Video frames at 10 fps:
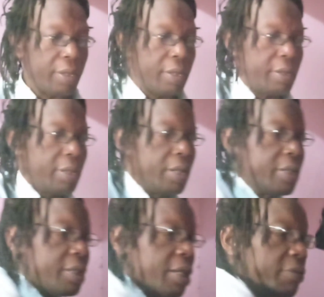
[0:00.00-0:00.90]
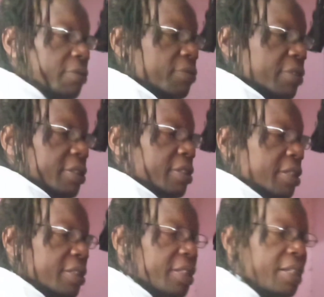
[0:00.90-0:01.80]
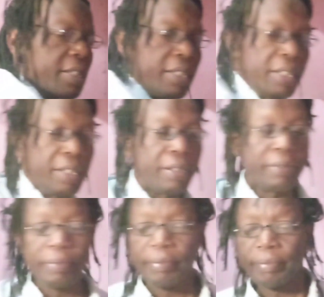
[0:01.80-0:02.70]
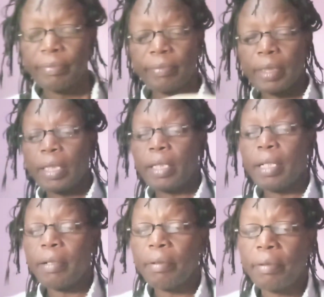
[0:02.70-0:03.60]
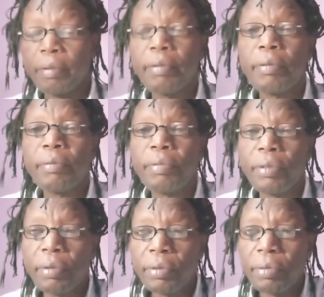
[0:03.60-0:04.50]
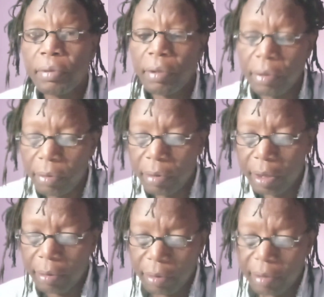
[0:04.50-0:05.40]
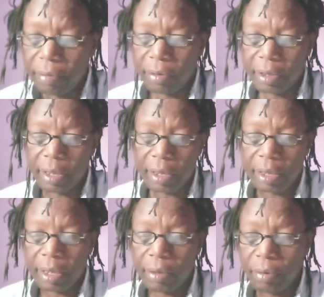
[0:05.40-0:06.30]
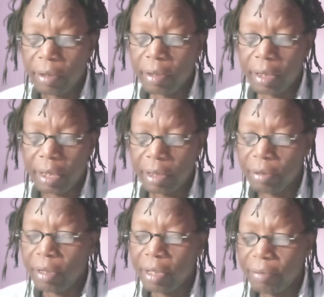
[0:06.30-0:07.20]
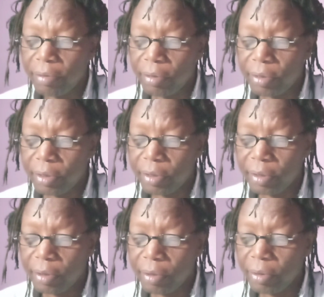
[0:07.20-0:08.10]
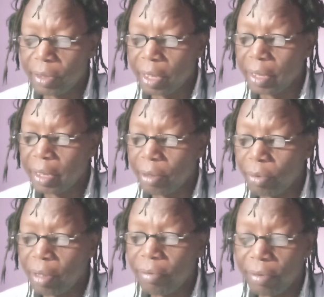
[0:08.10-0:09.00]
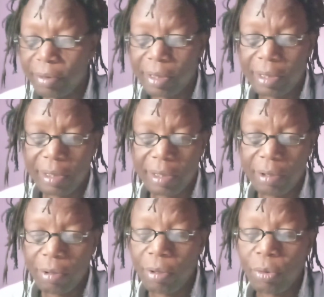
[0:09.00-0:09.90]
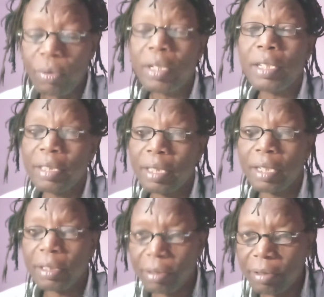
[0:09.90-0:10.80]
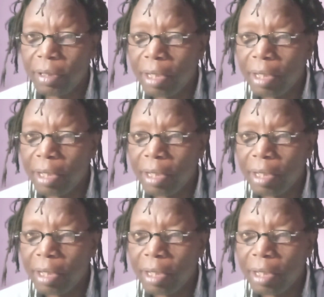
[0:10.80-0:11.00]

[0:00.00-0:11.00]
Well, guys, I have to fix things here and there. Now, for those who don't know what a weak force is, a weak nuclear force, or just a weak force, all weak interaction.